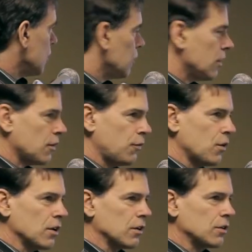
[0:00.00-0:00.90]
look
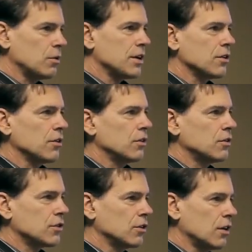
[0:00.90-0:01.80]
for when you
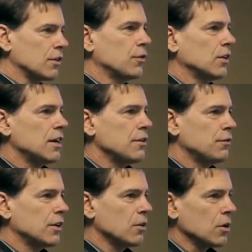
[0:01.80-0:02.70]
to look for life
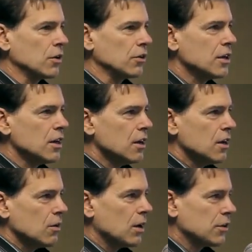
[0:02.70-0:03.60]
on a world?
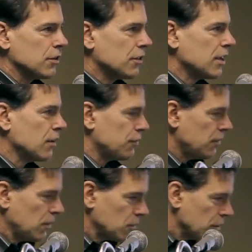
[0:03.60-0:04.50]
Well, you think of
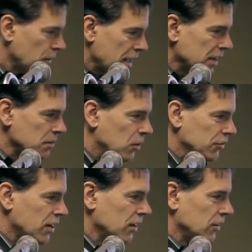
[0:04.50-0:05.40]
you know animals.
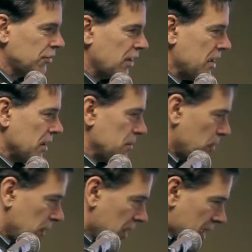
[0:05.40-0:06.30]
Carl Sagan
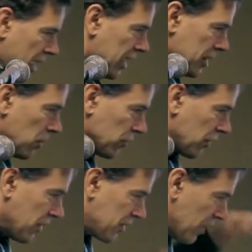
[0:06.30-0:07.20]
put animals
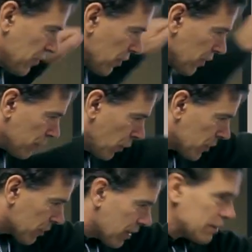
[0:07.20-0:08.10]
in the desert and
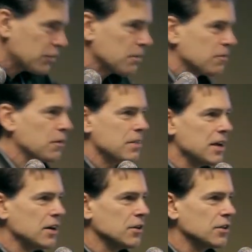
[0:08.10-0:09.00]
photographed them from the
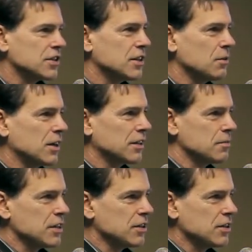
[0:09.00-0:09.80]
air to see what could be